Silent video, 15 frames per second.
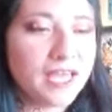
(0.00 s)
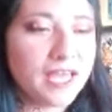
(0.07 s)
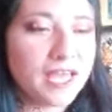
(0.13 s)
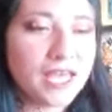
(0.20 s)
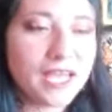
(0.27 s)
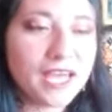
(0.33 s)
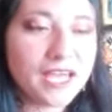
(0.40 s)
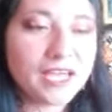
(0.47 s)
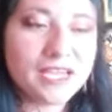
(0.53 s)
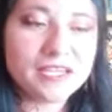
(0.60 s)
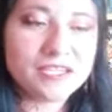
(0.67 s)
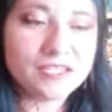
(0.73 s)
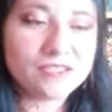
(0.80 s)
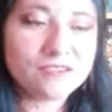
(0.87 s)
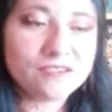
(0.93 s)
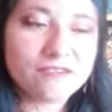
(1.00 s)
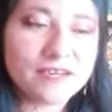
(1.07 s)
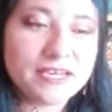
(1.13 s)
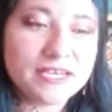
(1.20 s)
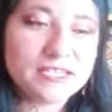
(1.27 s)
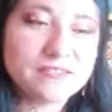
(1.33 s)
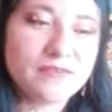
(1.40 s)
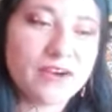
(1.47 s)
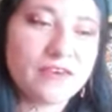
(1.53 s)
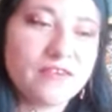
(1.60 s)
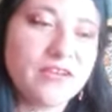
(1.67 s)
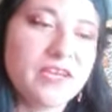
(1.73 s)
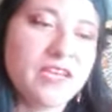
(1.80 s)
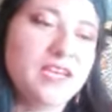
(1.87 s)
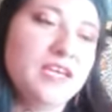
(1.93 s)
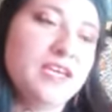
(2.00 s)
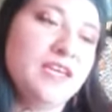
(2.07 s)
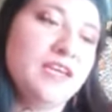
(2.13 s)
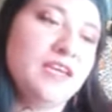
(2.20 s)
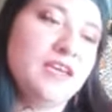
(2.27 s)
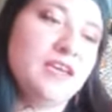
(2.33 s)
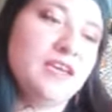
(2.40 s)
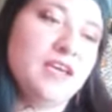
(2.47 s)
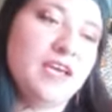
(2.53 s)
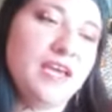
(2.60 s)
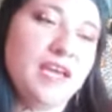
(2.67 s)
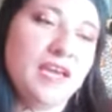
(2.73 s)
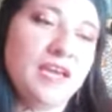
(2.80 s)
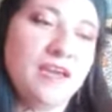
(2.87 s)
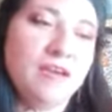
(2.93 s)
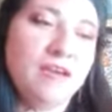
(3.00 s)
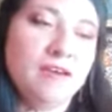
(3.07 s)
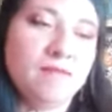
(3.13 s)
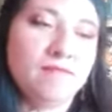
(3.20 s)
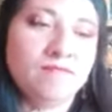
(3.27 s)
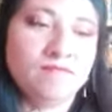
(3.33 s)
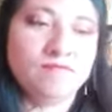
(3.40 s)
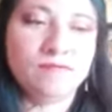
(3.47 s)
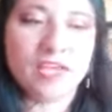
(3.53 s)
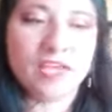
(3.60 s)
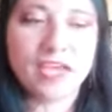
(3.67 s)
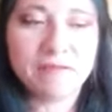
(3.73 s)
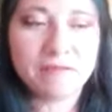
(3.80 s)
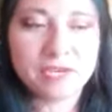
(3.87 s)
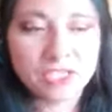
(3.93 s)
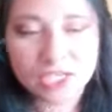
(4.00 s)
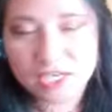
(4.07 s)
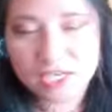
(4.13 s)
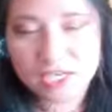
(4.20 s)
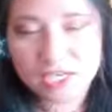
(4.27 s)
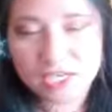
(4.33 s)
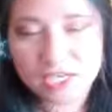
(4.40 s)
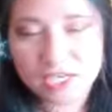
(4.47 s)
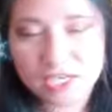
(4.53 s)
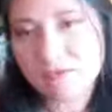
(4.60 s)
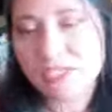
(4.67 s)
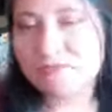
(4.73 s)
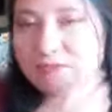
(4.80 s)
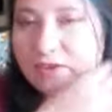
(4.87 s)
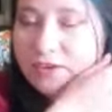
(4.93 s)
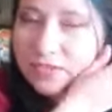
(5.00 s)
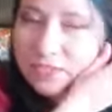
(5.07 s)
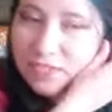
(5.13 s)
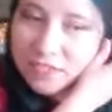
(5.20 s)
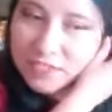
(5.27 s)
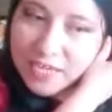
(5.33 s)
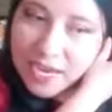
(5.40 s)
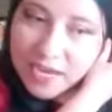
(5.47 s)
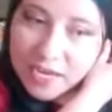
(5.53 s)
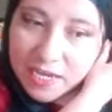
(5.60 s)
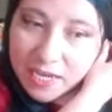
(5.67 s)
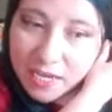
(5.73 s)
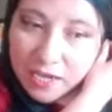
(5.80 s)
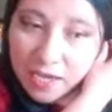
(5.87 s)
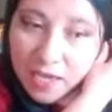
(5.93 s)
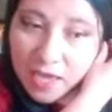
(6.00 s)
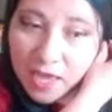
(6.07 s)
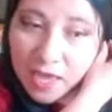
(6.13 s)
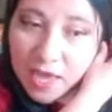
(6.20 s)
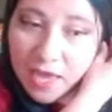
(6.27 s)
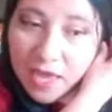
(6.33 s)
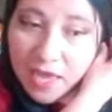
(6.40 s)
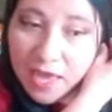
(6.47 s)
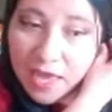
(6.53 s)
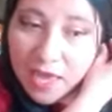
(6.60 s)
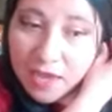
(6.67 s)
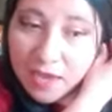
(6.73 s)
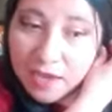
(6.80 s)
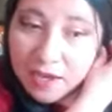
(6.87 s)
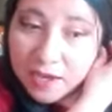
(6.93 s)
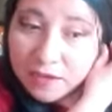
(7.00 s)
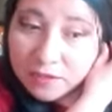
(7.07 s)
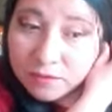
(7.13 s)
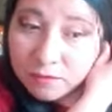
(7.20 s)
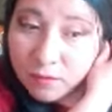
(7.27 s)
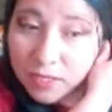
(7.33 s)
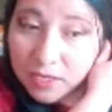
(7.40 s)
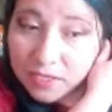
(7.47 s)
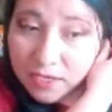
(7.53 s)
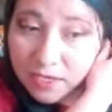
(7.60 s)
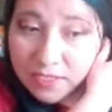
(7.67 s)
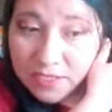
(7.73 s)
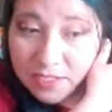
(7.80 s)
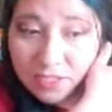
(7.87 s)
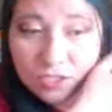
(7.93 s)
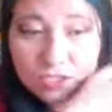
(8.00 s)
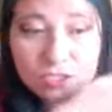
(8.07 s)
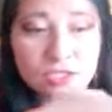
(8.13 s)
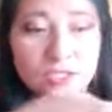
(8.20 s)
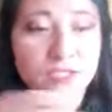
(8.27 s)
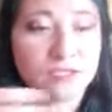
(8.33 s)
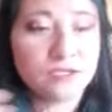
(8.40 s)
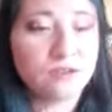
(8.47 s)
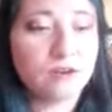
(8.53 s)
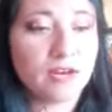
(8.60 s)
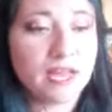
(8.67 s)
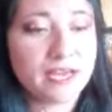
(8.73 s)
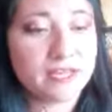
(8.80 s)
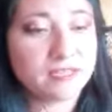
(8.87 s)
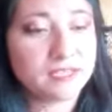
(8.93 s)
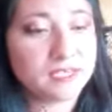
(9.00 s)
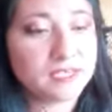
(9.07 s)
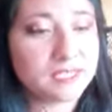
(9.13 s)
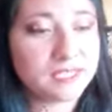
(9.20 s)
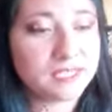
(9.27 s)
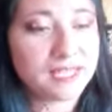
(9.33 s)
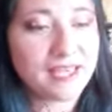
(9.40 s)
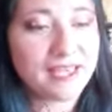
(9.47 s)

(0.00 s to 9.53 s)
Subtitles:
And, it's very imaginative, it's very entertaining. And, it's just, like this